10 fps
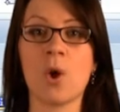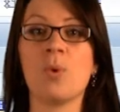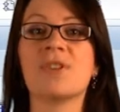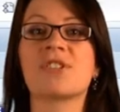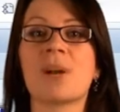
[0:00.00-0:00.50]

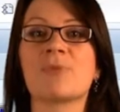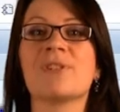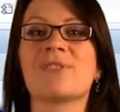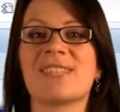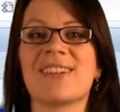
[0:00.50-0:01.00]
with a summary
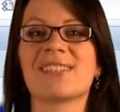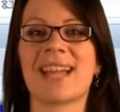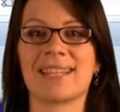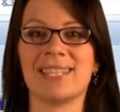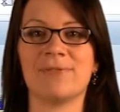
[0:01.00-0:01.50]
of sales
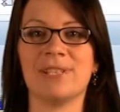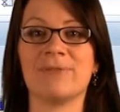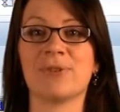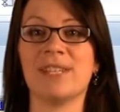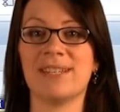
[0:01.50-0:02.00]
activity for the